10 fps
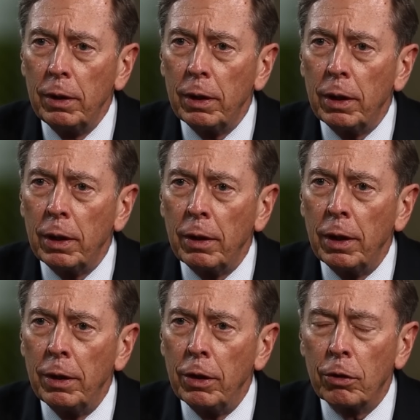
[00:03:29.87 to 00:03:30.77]
Uh,
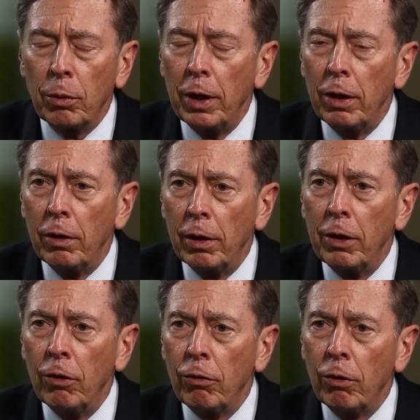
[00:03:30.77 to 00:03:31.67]
and the Ukrainian
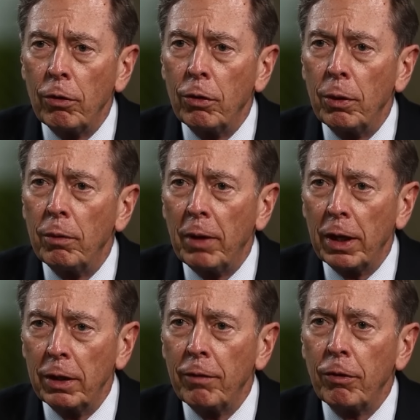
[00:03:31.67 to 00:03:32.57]
leaders are doing
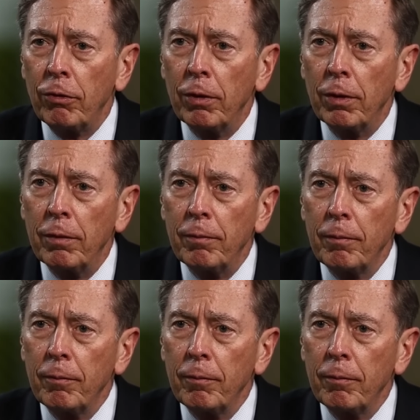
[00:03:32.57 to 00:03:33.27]
magnificently.